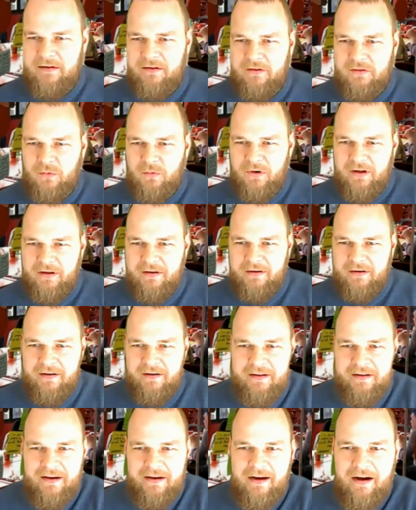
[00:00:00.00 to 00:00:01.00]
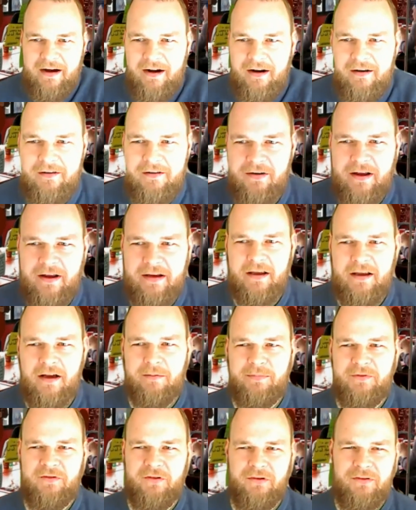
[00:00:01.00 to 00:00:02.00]
there's uh, one there, yeah. Are there any
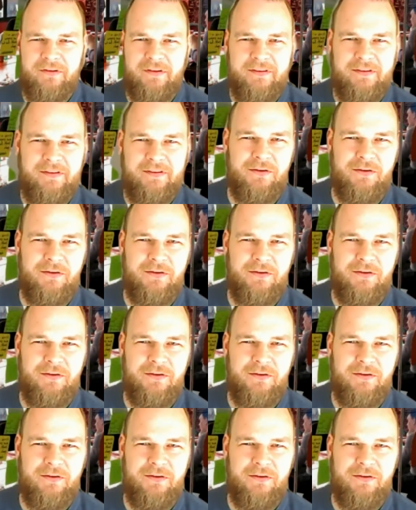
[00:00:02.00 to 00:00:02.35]
opportunities